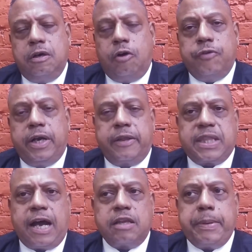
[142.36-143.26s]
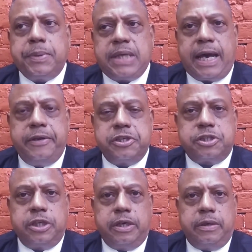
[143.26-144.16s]
Over 100,000 people died
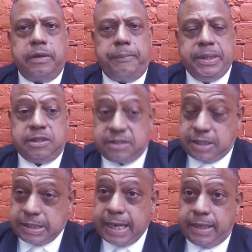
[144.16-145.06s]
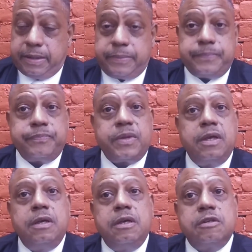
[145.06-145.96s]
this year. I mean, today.
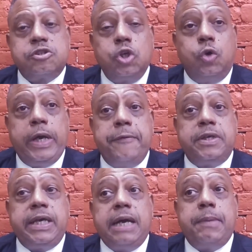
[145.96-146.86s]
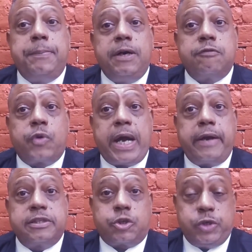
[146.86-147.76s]
So every day I'm above
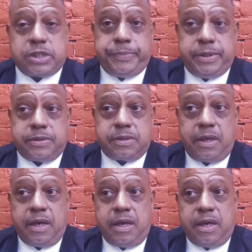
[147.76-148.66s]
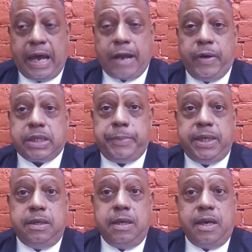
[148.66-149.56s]
ground is Christmas. I don't have to
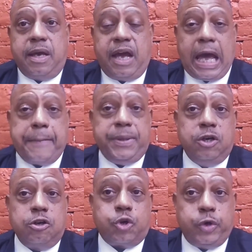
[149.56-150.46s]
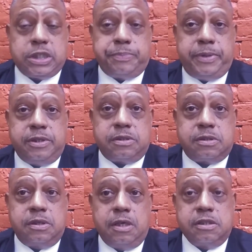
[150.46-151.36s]
be happy on
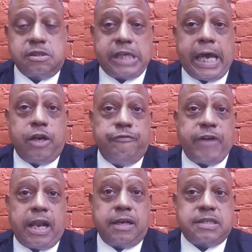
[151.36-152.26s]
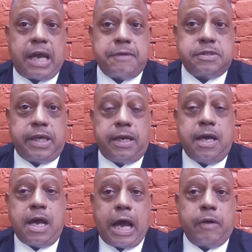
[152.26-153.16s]
Christmas, sad on Valentine's
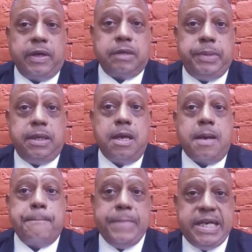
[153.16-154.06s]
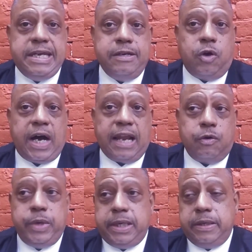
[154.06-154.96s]
Day. I don't have to be mean on
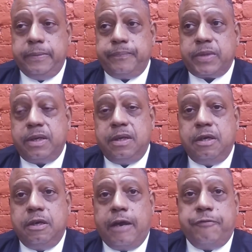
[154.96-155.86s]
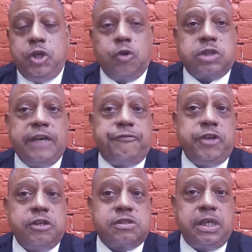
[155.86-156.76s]
Halloween. If you don't think for
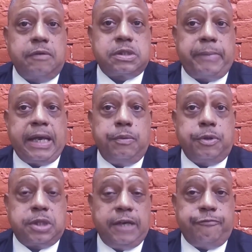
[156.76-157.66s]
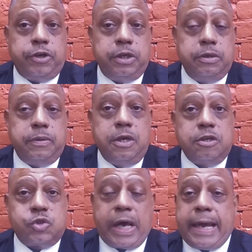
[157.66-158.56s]
yourself, somebody will think for you.
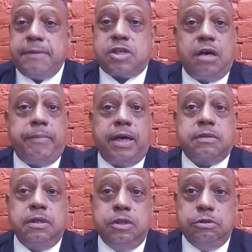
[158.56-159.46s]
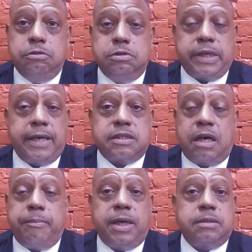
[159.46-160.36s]
So I ain't talking about the news. I ain't
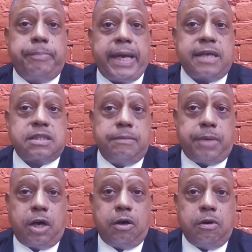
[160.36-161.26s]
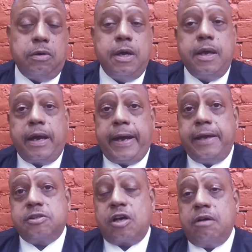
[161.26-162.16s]
talking about basketball. I
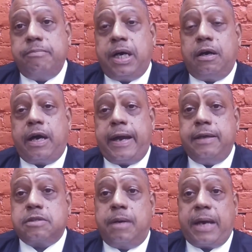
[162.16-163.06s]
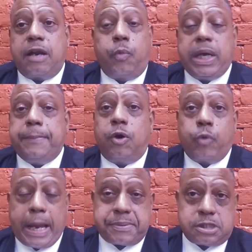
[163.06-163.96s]
ain't talking about, I ain't talking, I don't wake up on
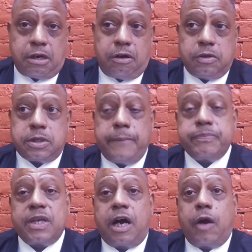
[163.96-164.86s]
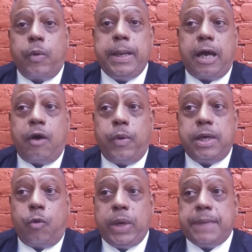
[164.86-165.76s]
rap songs. I, I, wake, I
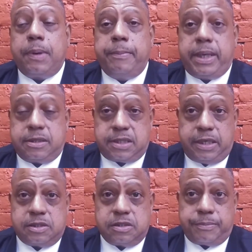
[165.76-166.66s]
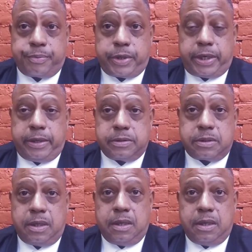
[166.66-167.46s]
wake up on meditations and prayers.